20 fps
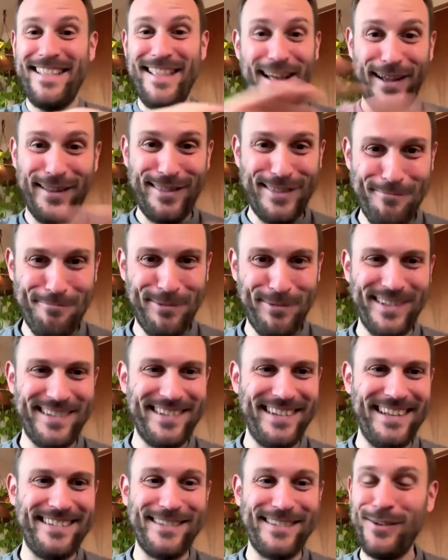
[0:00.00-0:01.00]
nothing
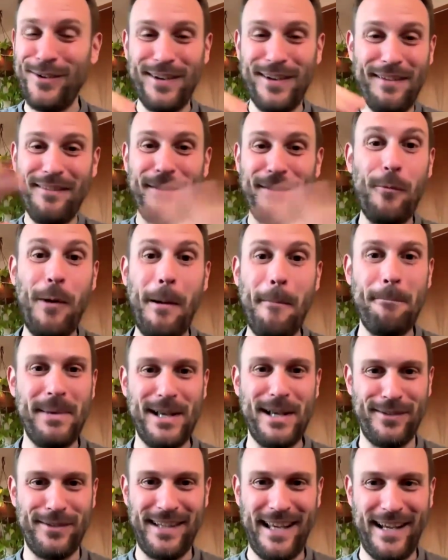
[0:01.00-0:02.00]
persists, not even one
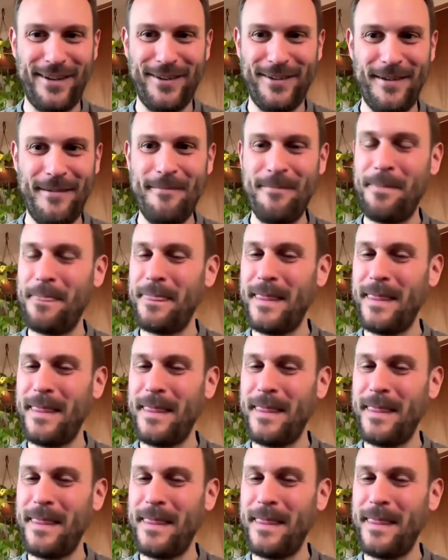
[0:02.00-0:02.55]
picosecond.